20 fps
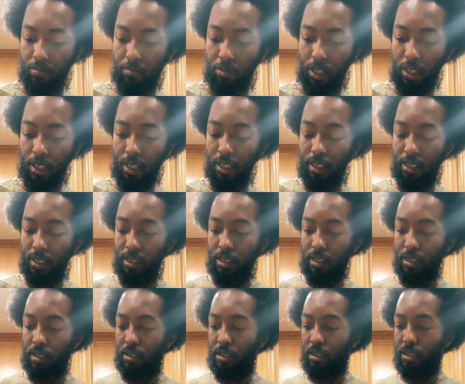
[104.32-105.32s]

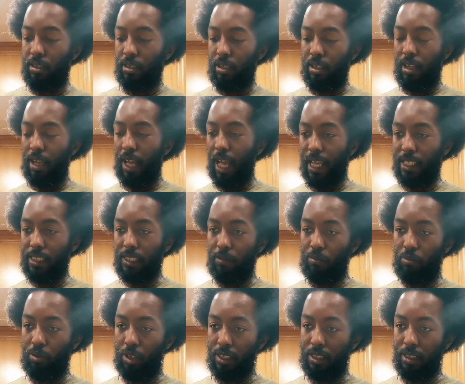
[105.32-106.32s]
because as the
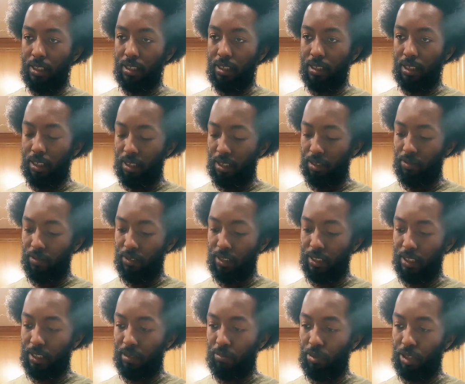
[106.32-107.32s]
brother
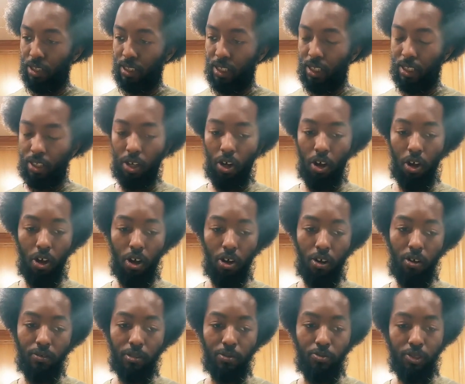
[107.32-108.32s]

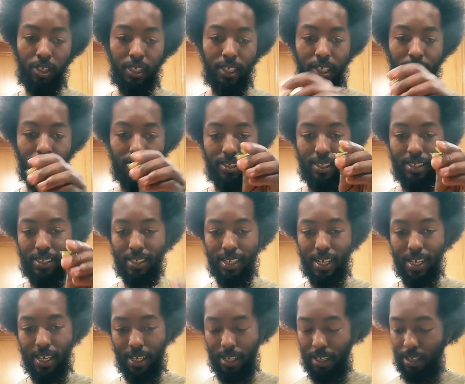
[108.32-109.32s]
Yakar was bringing out
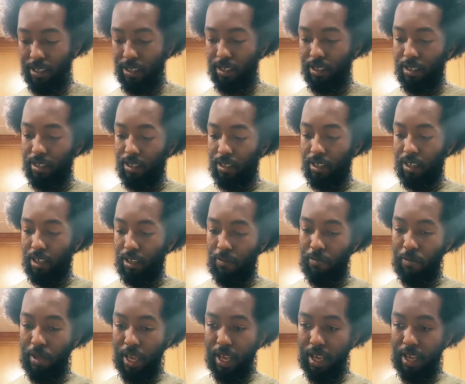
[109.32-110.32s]
today,
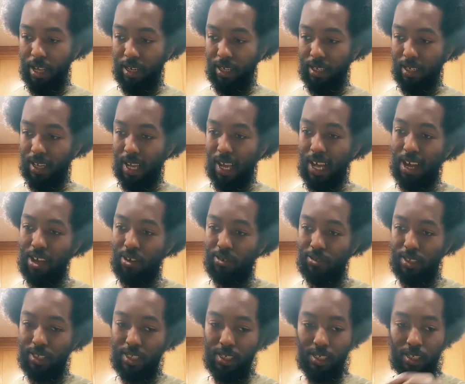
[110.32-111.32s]
man, how
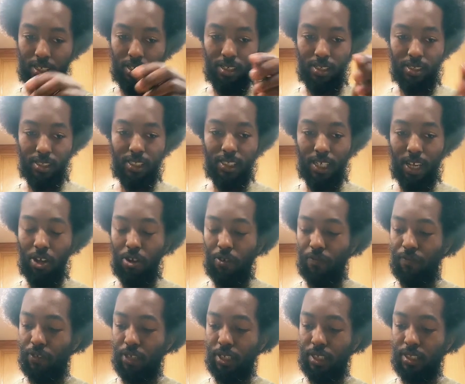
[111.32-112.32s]
the
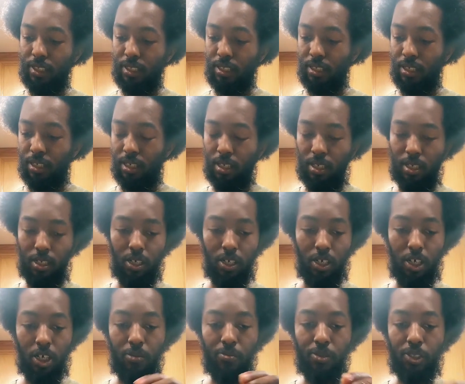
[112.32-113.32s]
shellfish
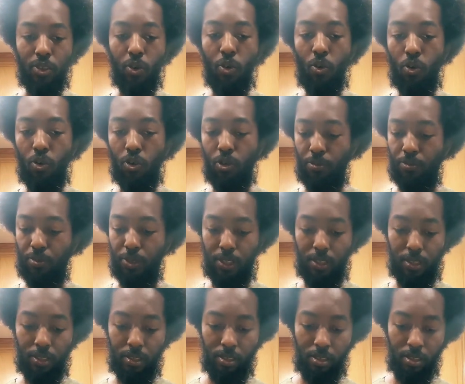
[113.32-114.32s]

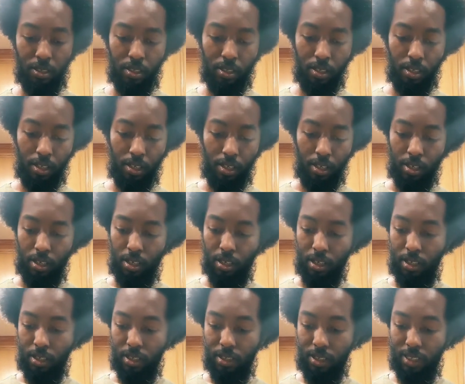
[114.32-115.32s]
absorbs
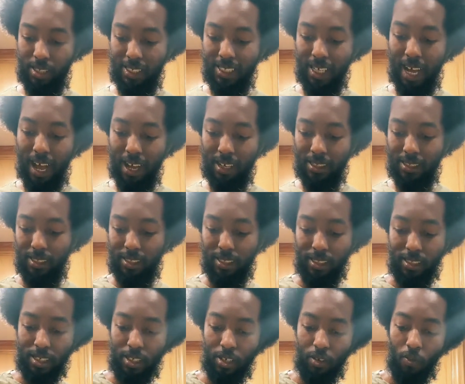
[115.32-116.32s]
the
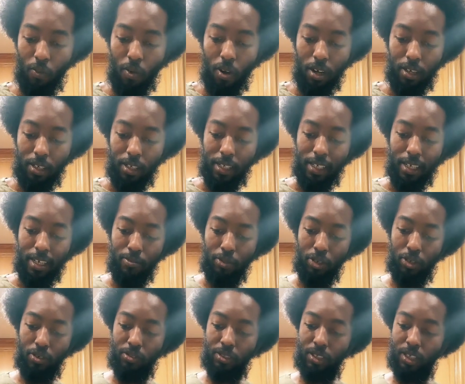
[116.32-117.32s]
toxins in the water, the
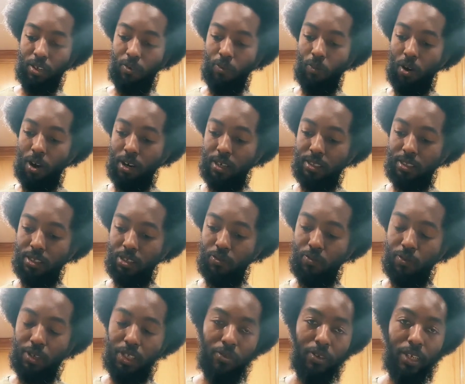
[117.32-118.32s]
chemicals in the water. So
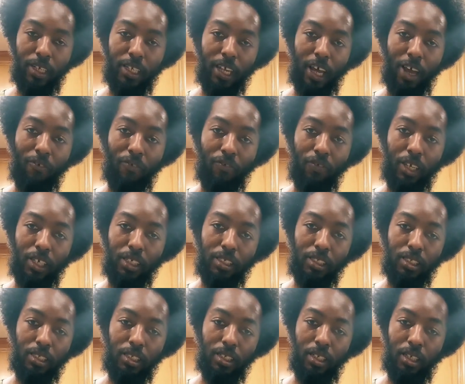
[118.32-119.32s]
when you eat that
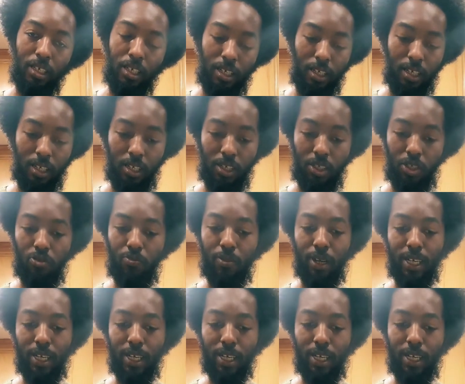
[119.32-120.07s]
fish, you